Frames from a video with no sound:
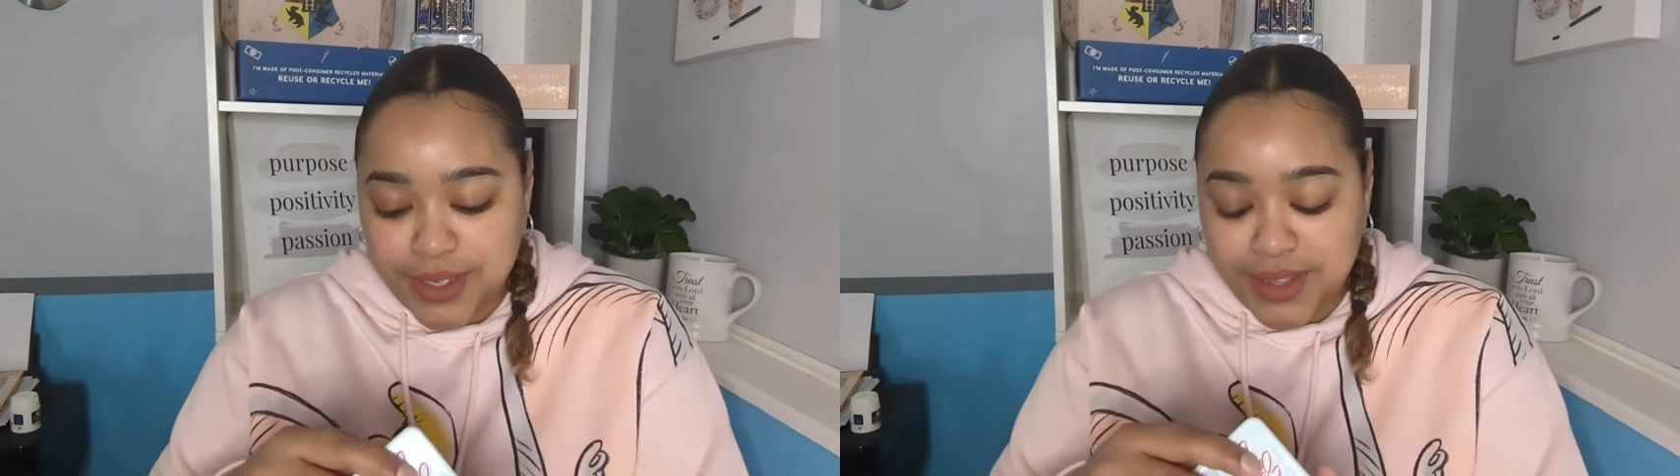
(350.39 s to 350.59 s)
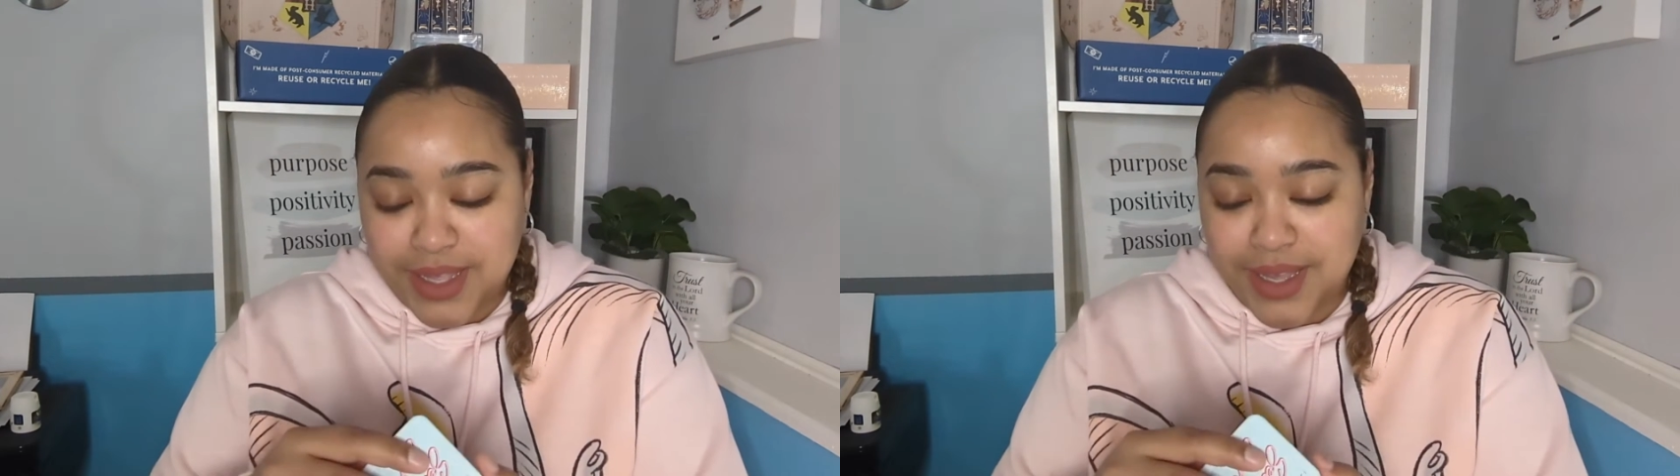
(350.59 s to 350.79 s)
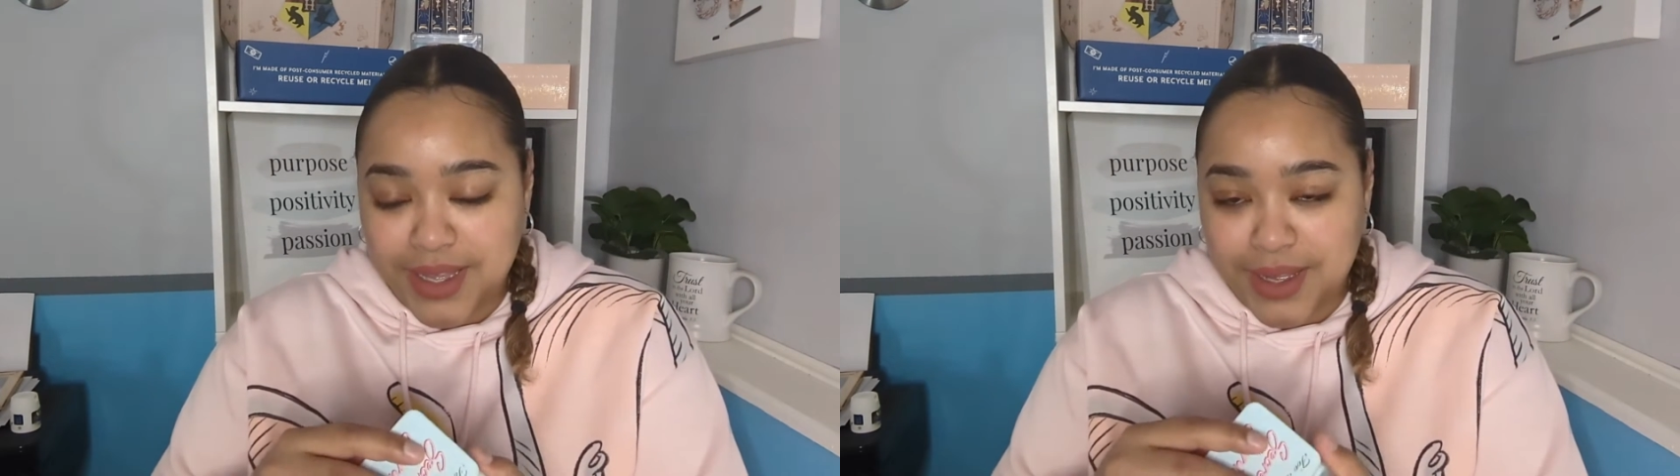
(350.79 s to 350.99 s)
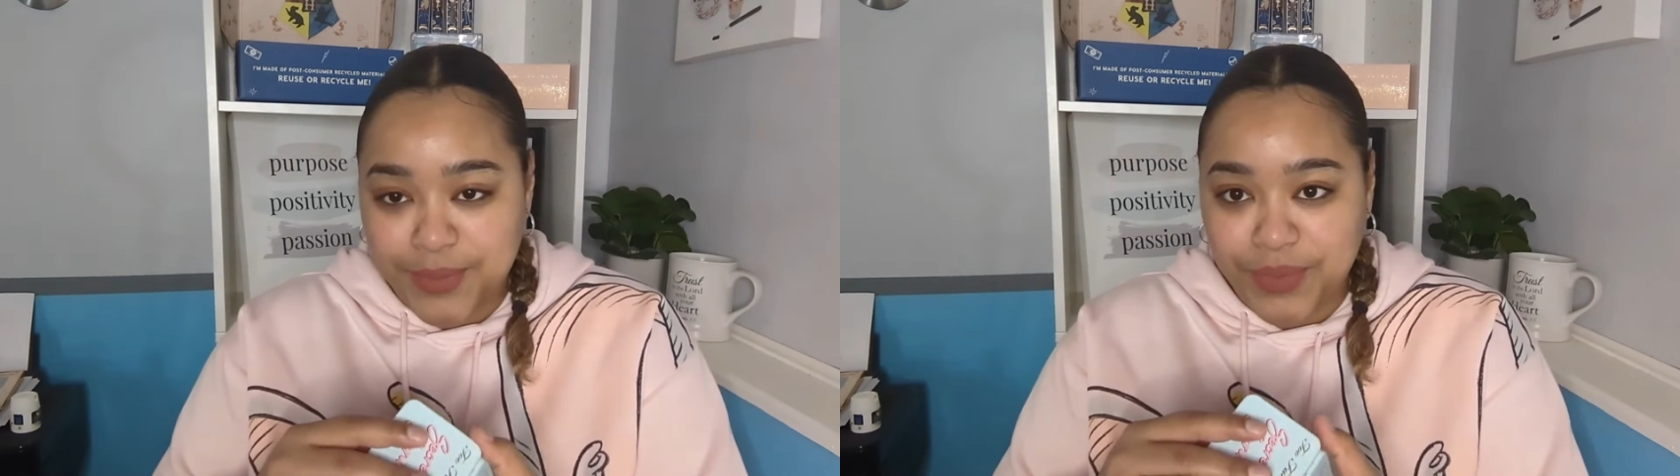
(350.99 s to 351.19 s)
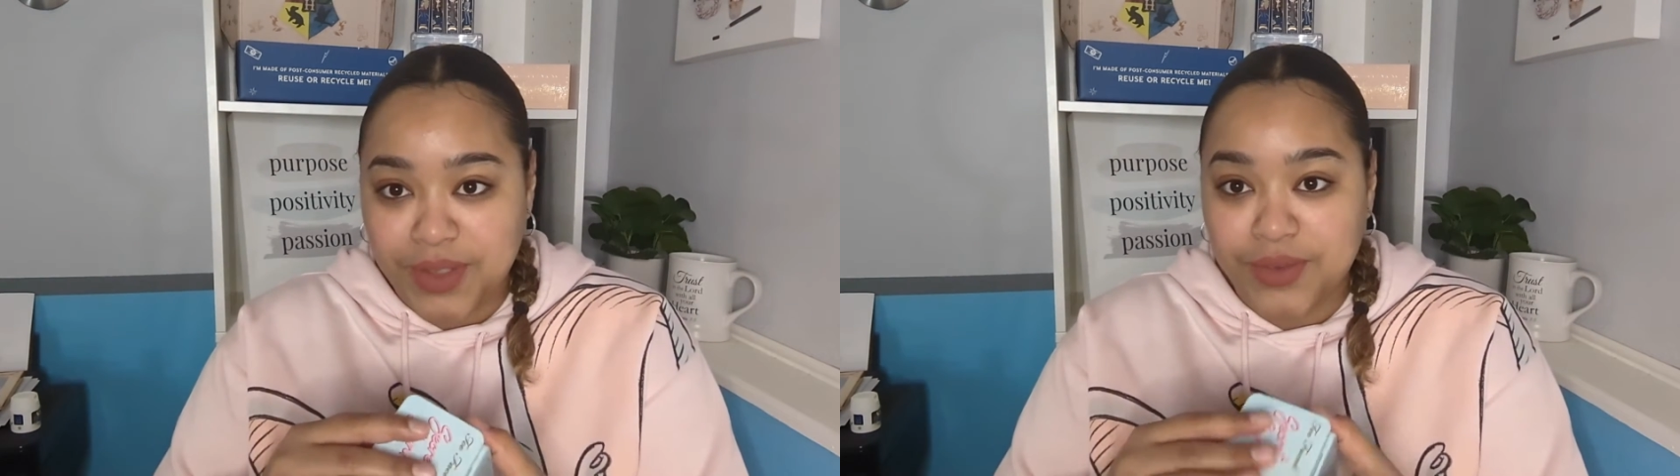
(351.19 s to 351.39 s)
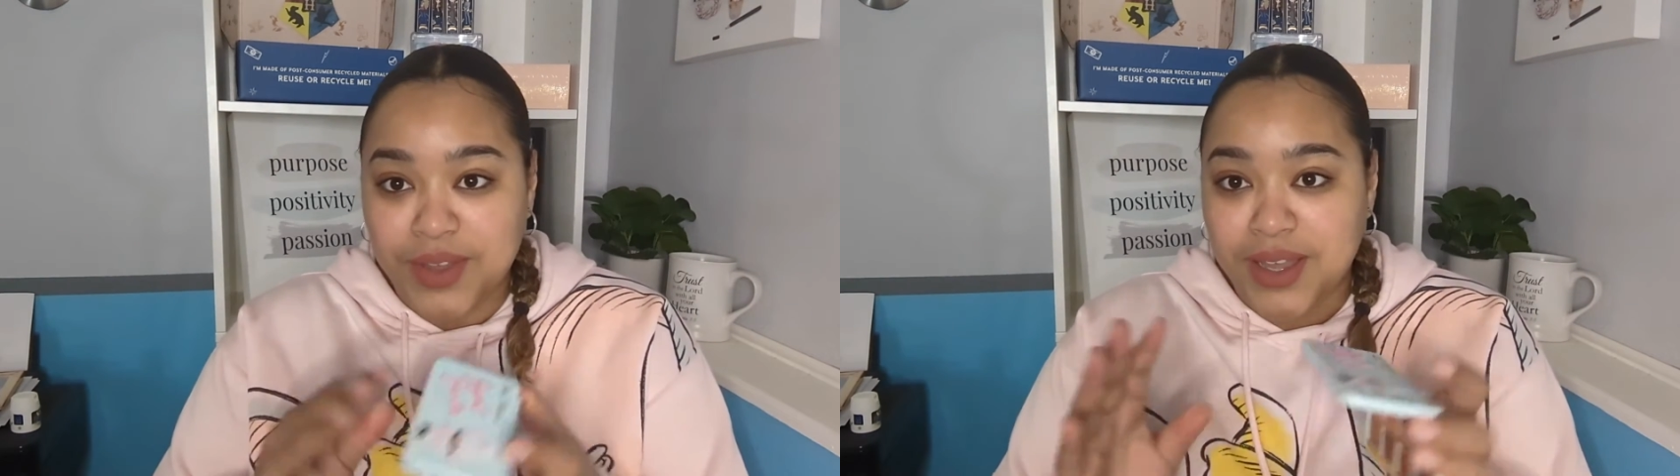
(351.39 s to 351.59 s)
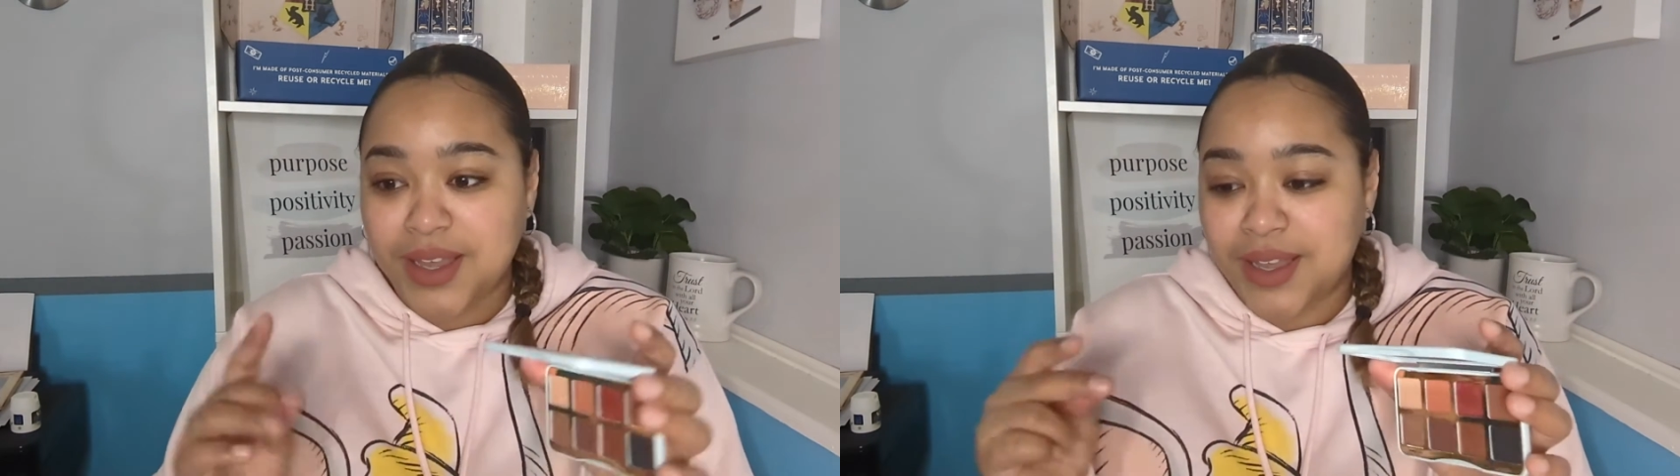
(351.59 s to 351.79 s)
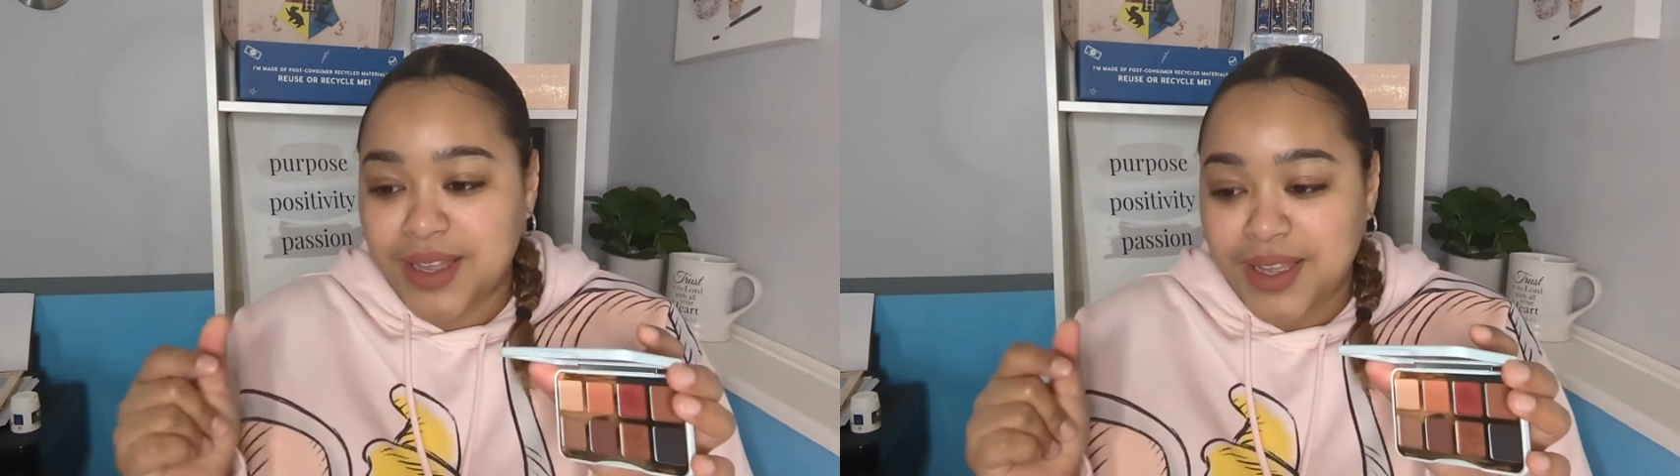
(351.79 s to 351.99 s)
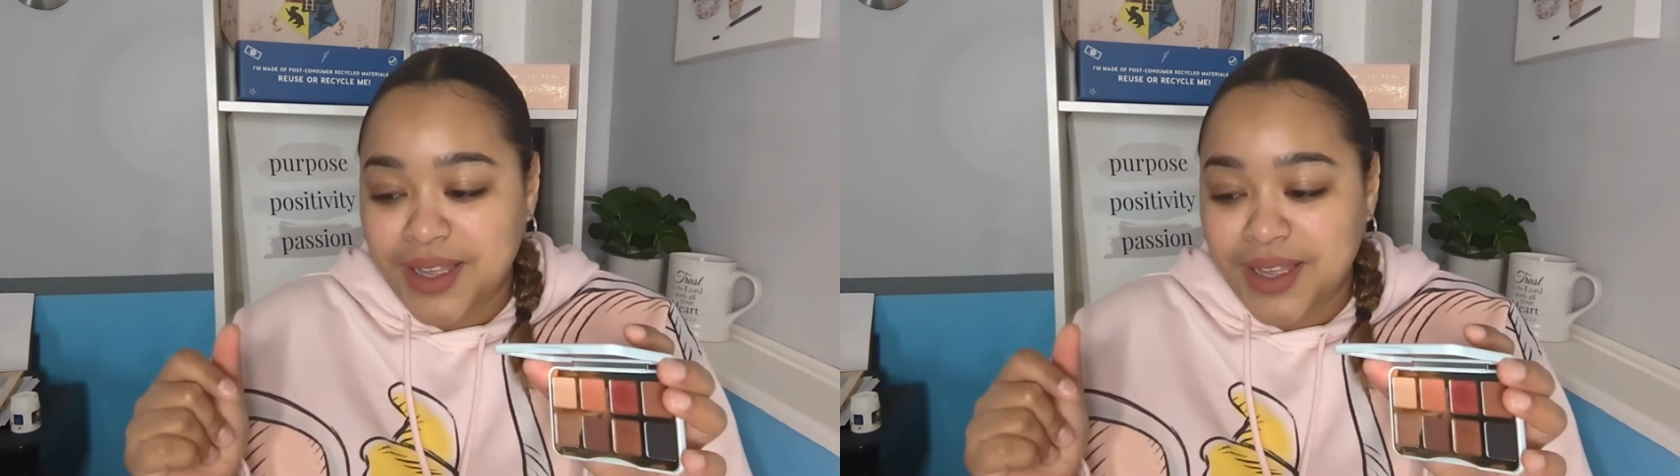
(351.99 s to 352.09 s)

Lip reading: in that